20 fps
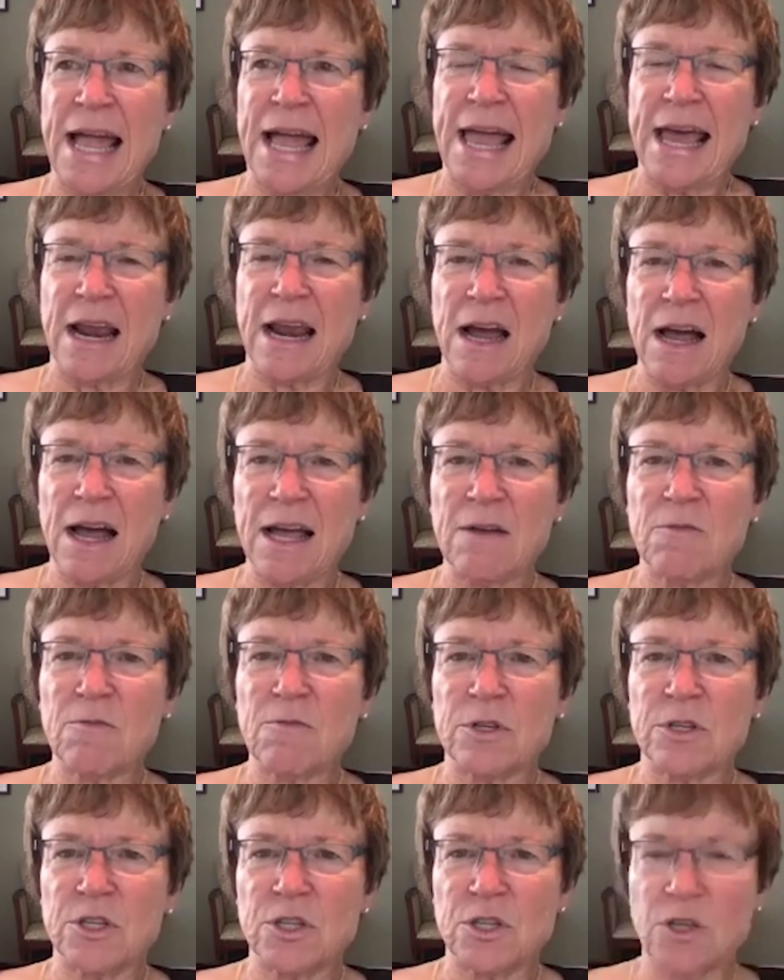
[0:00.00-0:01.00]
And I
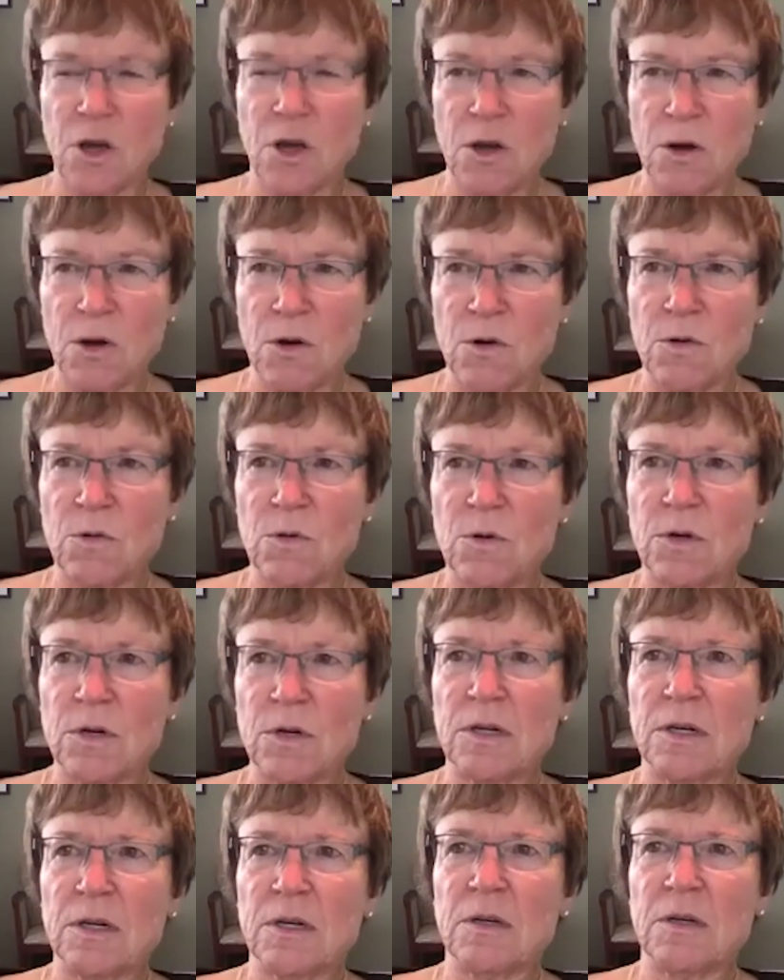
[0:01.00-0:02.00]
was so
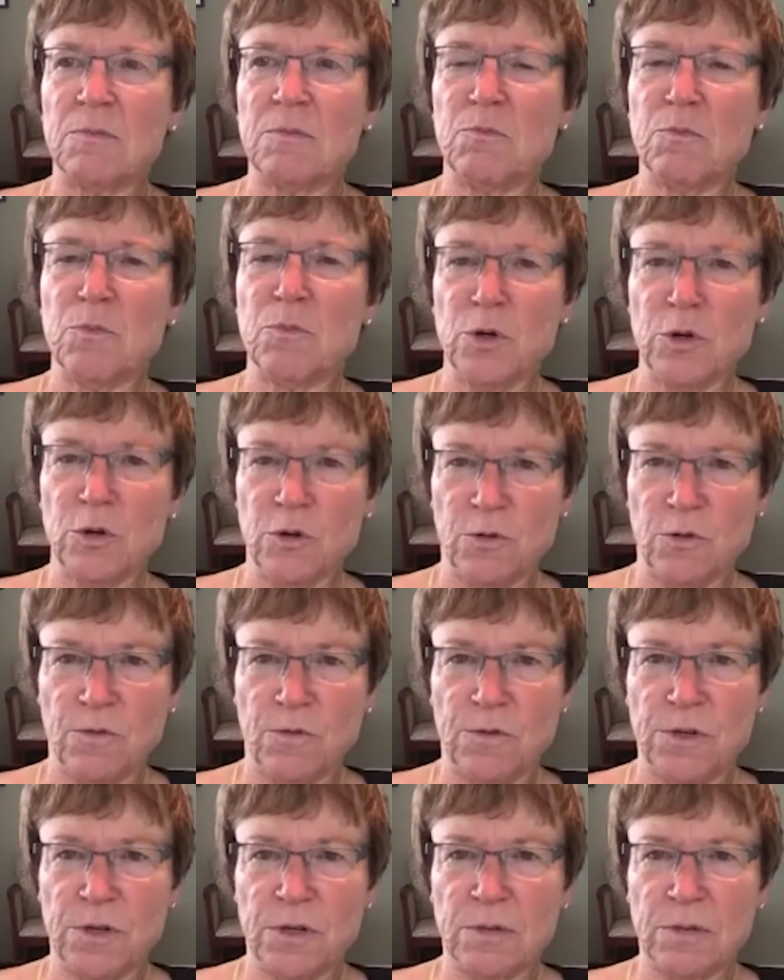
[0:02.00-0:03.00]

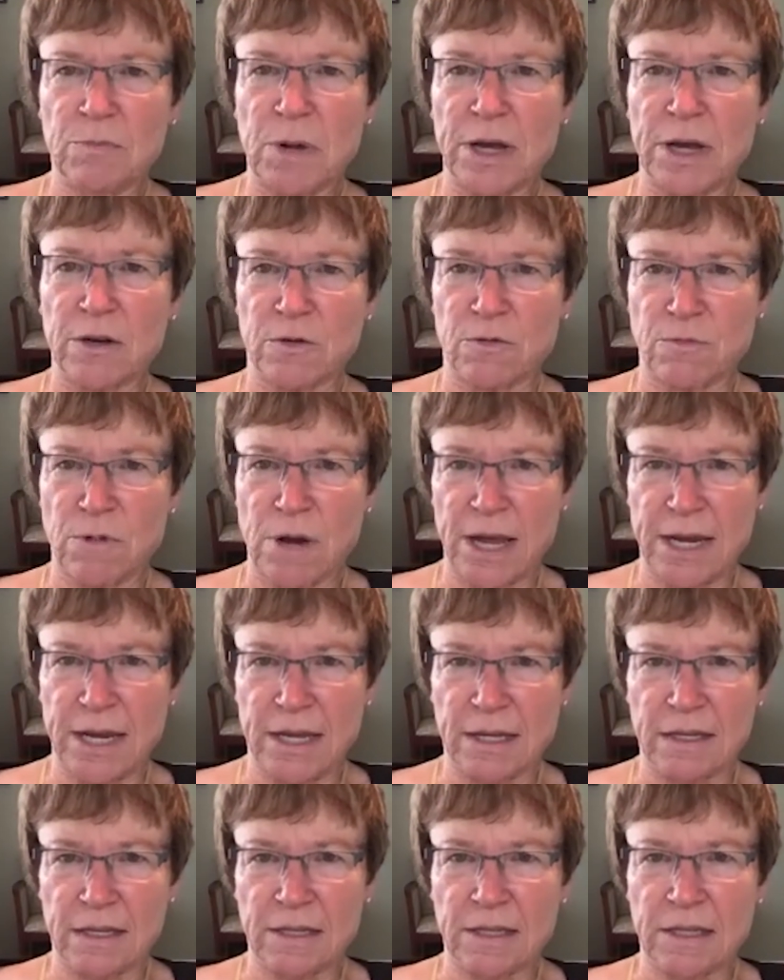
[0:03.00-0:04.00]
moved by her
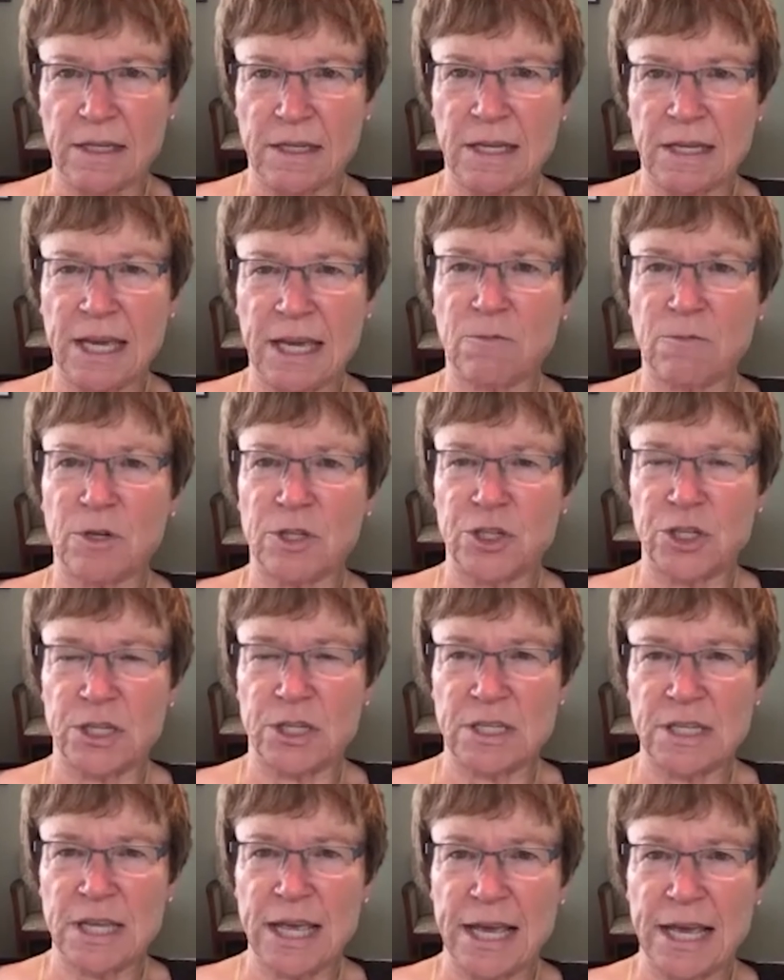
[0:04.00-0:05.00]
writing and what she
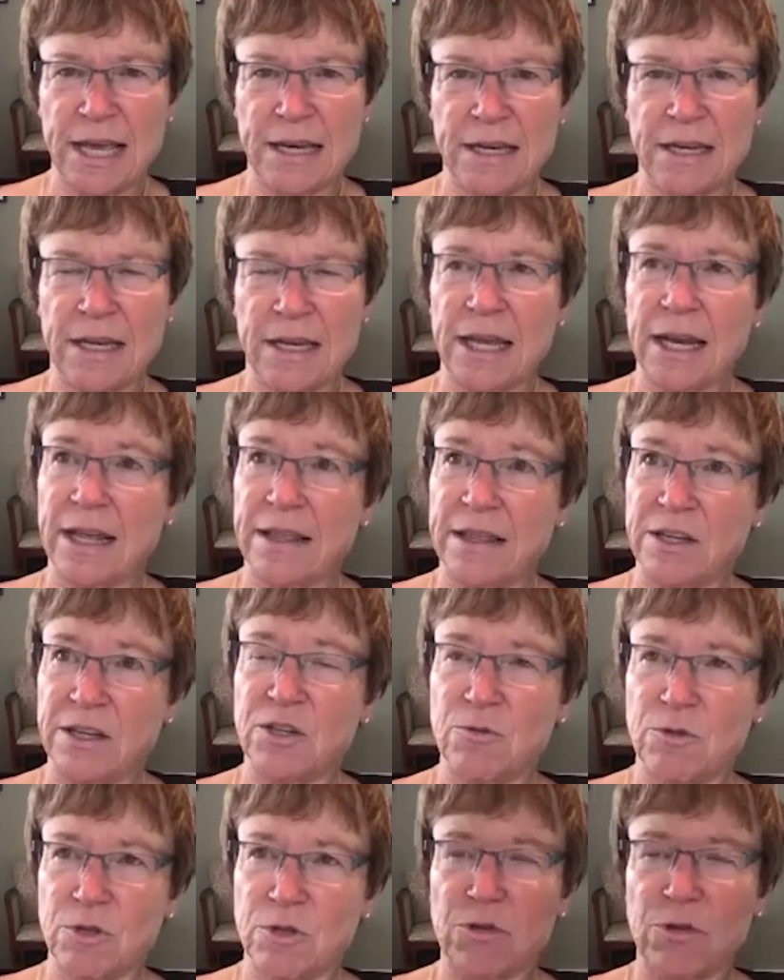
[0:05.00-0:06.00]
said. And I think she
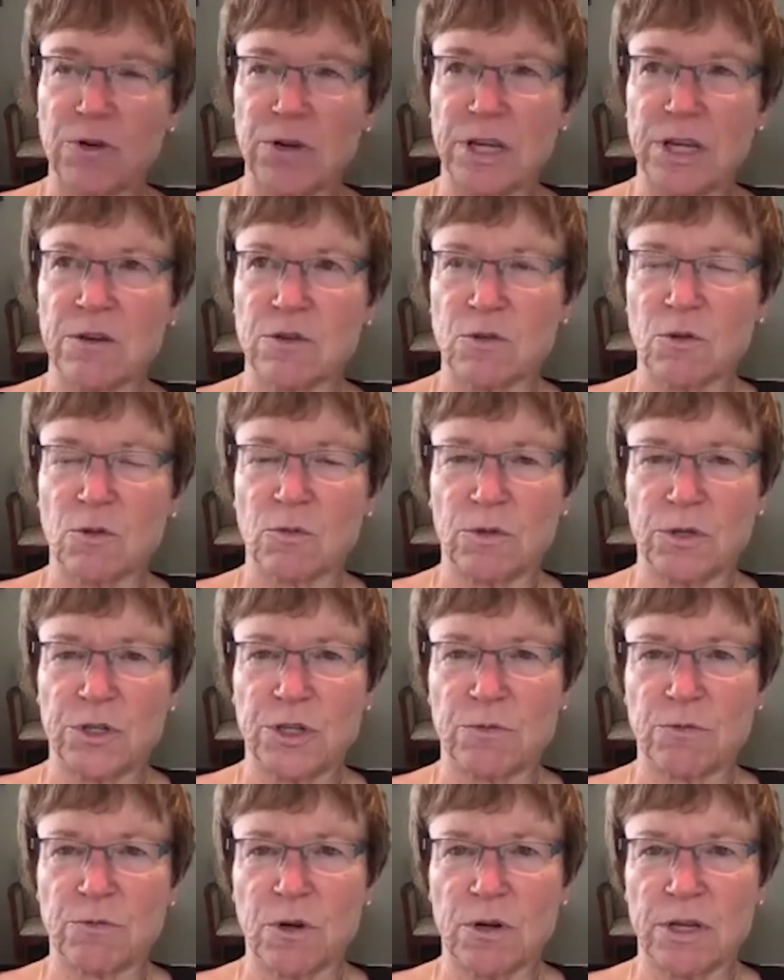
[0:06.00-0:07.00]
was 30 years old when
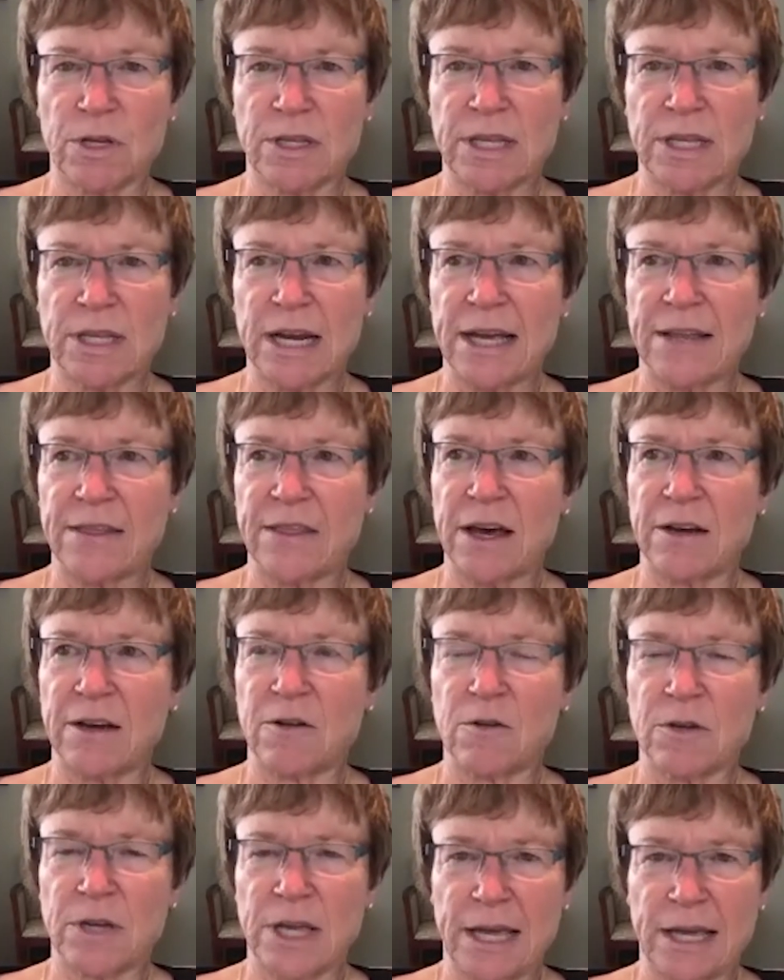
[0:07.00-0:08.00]
she wrote it, that I thought,
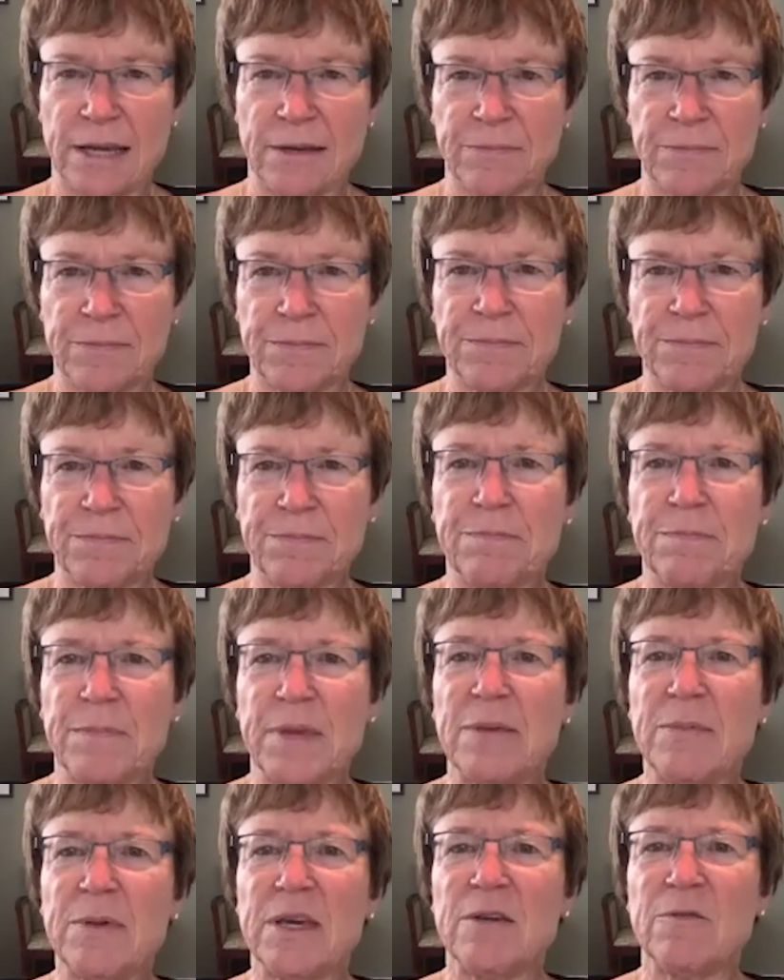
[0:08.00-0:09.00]
okay,
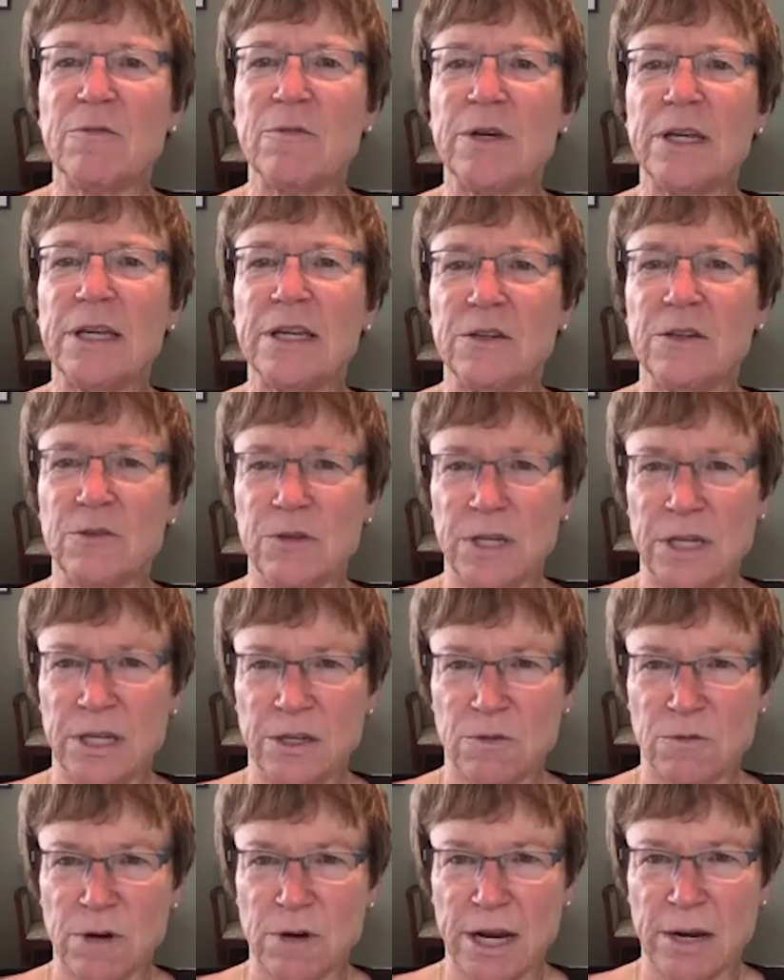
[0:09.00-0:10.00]
maybe we do need
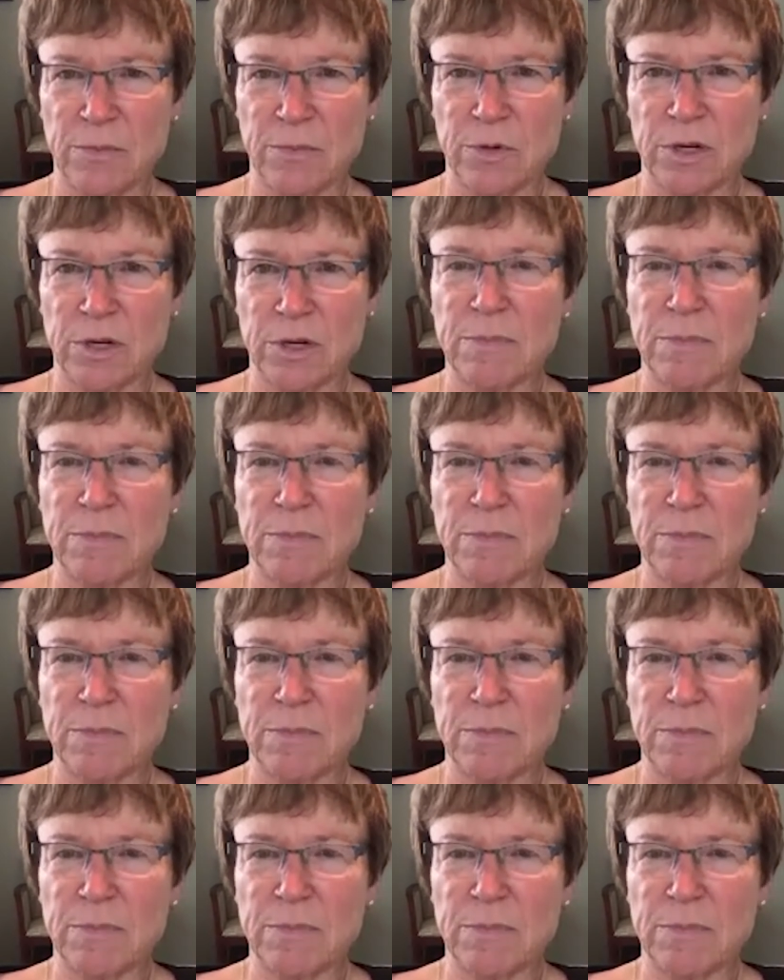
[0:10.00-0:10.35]
to write a book.